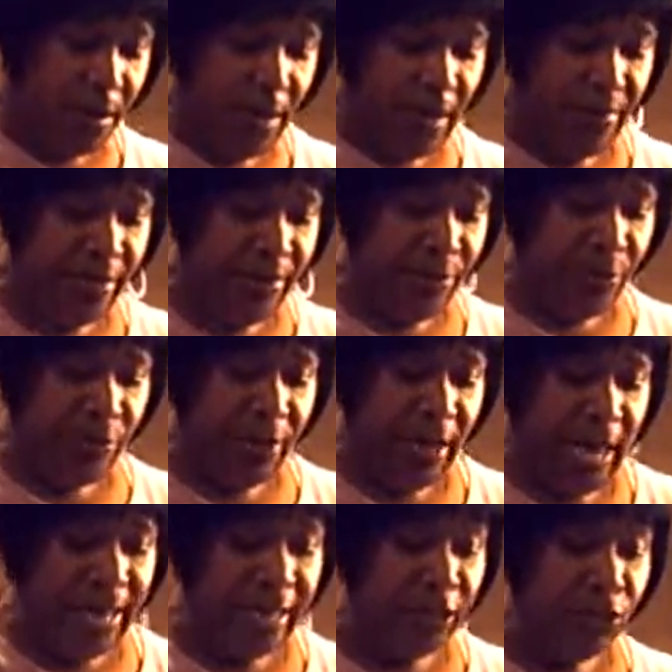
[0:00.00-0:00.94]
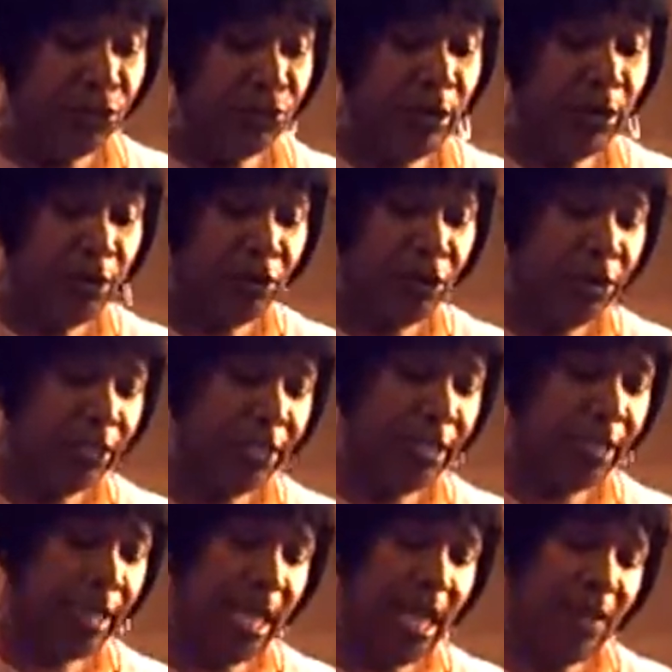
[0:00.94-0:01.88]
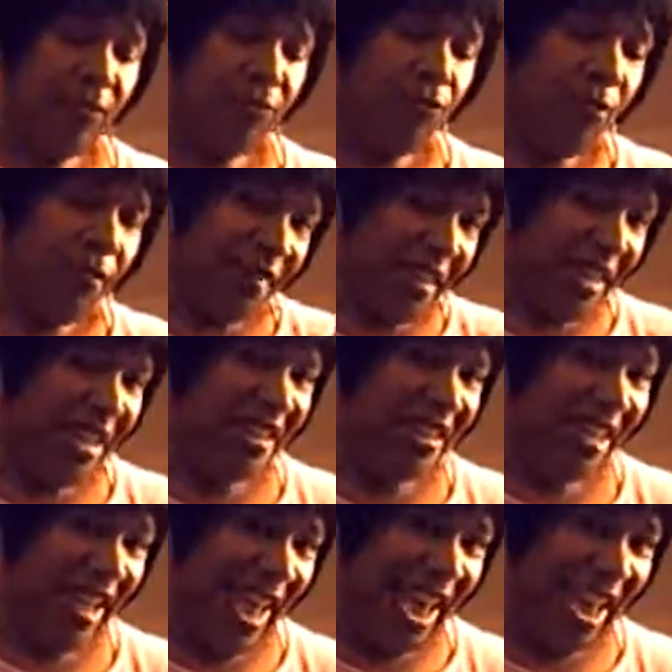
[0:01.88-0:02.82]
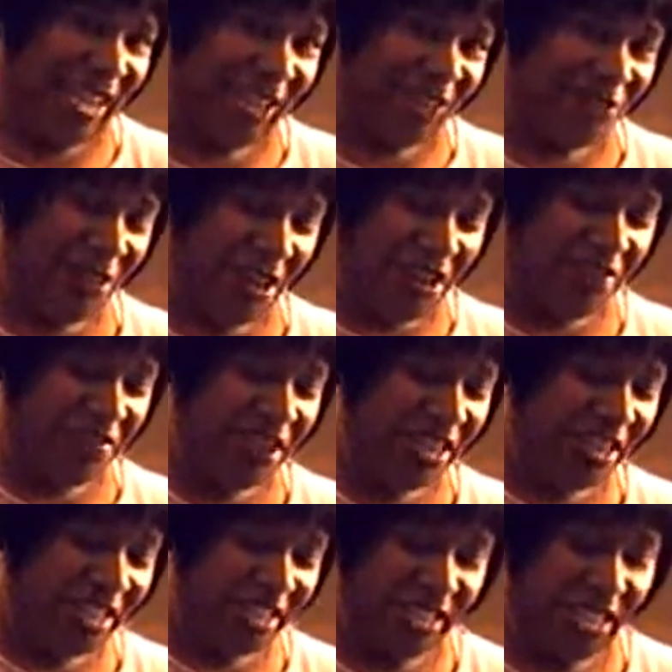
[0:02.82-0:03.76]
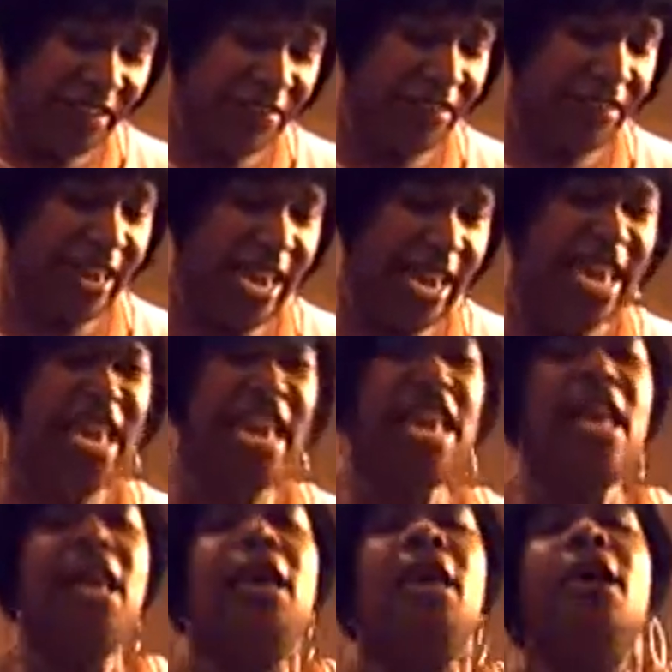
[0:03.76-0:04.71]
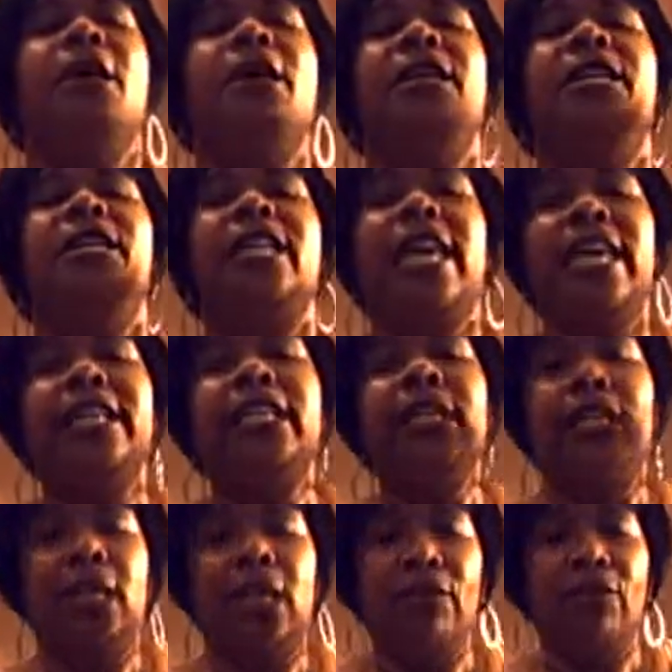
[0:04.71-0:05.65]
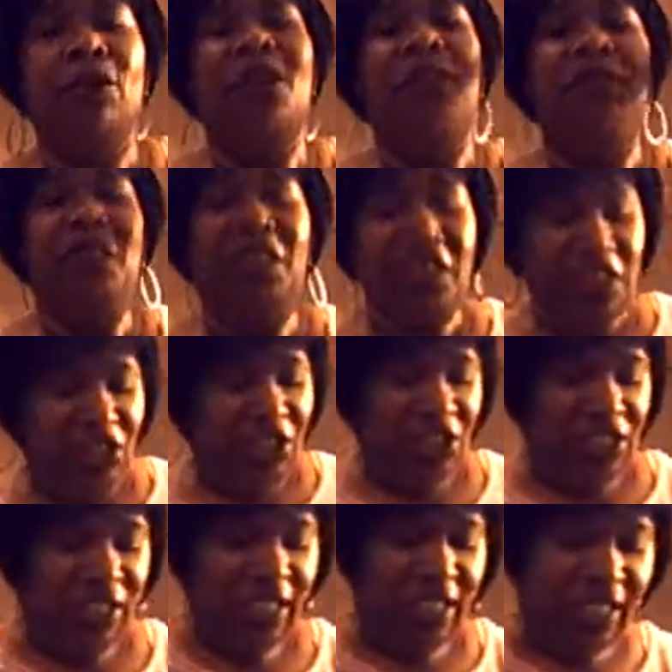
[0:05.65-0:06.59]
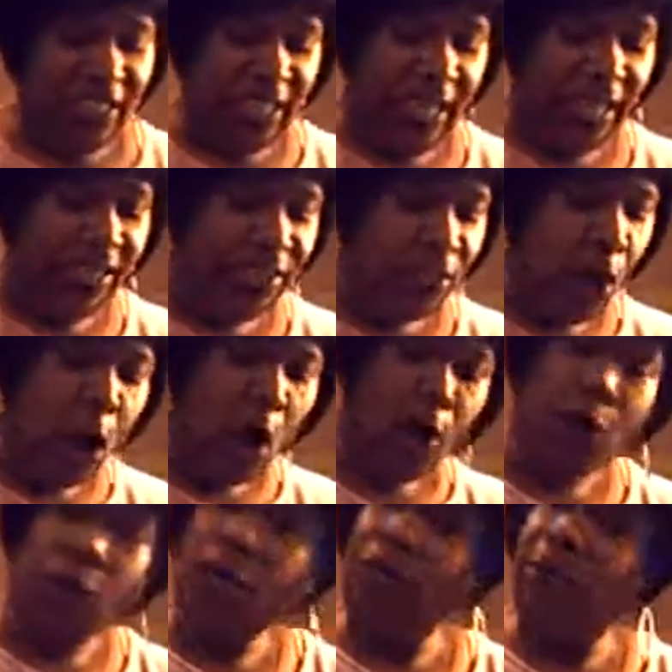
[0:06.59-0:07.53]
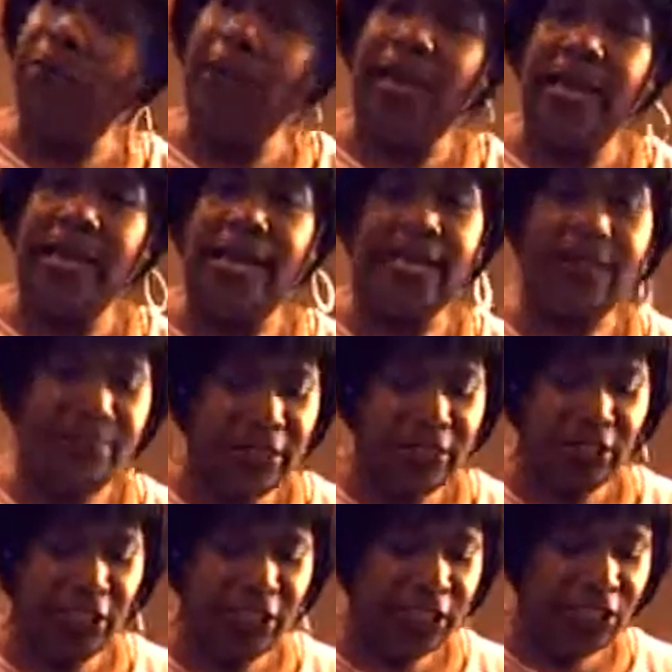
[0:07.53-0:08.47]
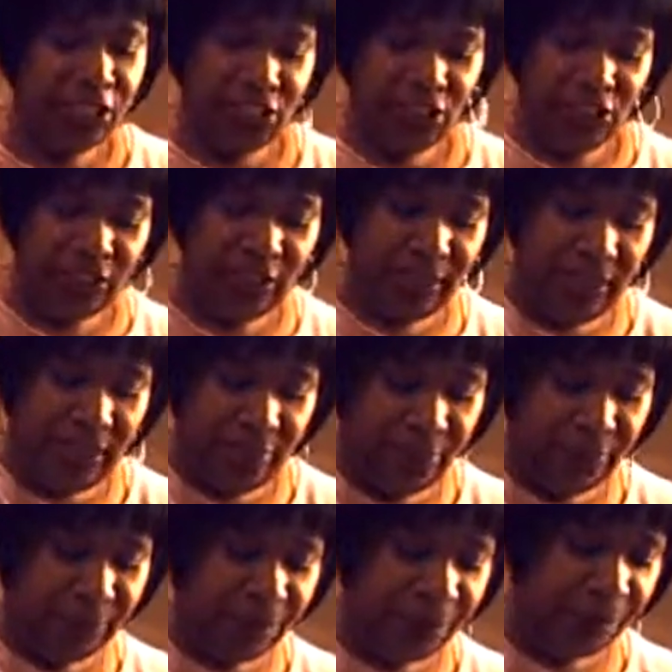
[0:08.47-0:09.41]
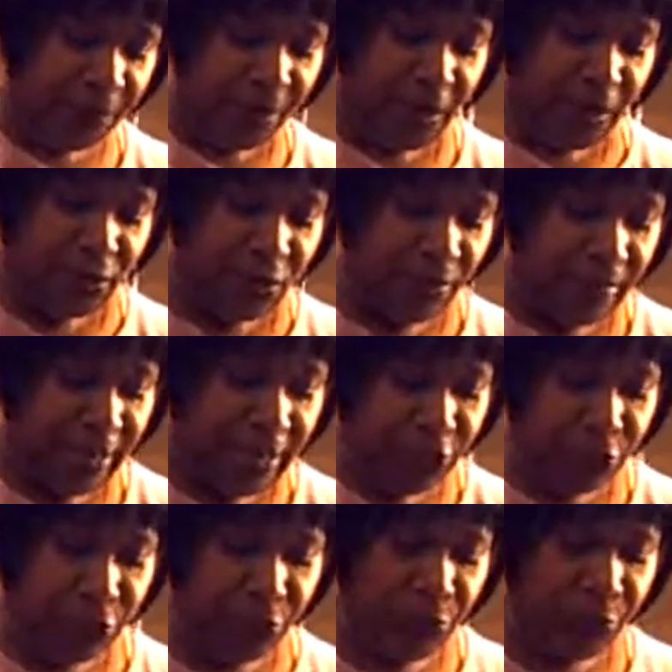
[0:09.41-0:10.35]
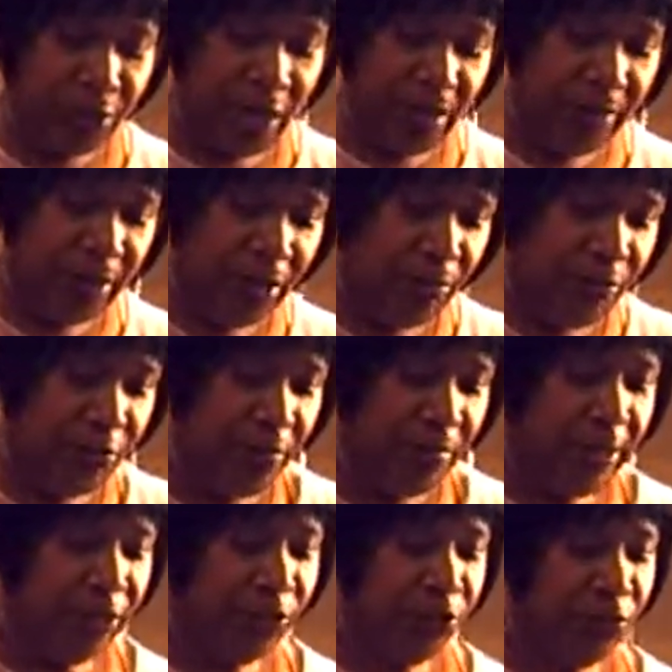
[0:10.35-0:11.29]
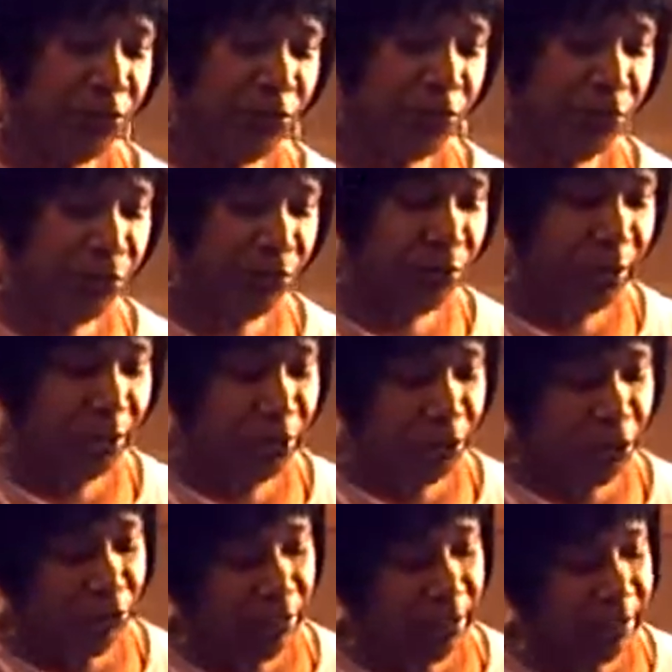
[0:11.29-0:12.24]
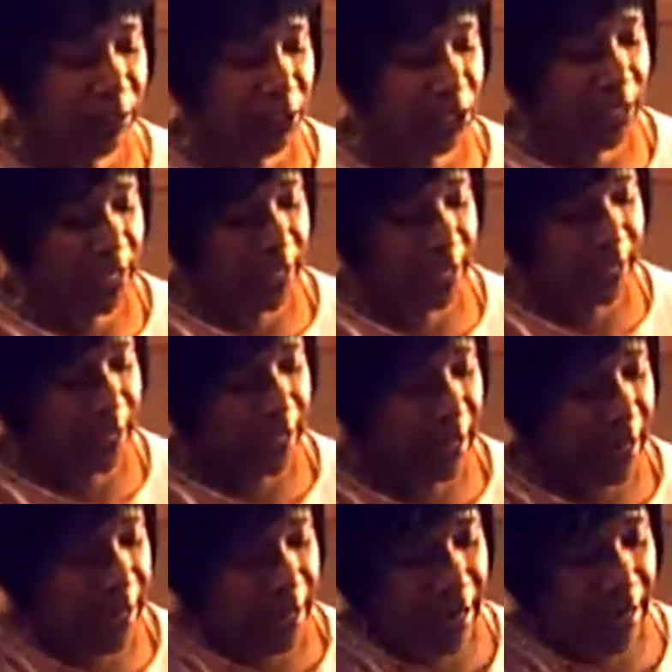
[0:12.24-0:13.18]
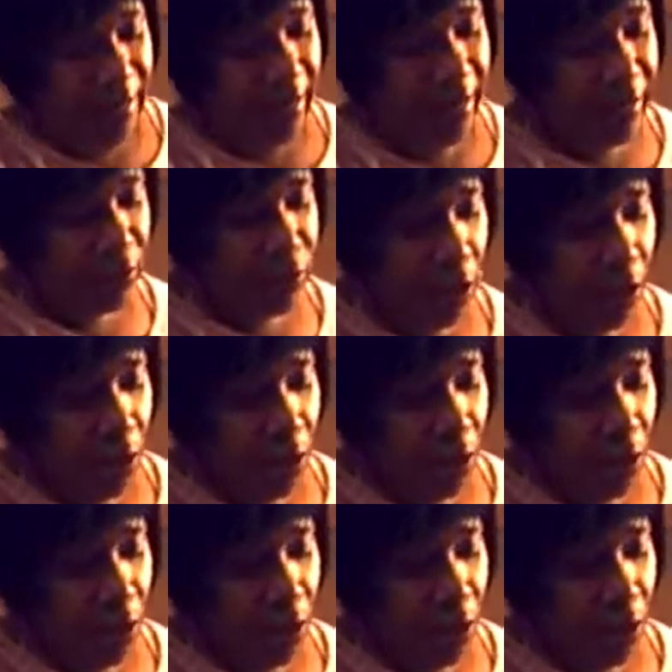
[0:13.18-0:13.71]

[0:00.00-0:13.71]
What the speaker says: And then we're going to add it to our crust, and I have one thing to add to our crust to give it that next level of deliciousness, and it's all going to bake and be delicious together. So make sure you come in here when you mix your fruit and your cream cheese that it's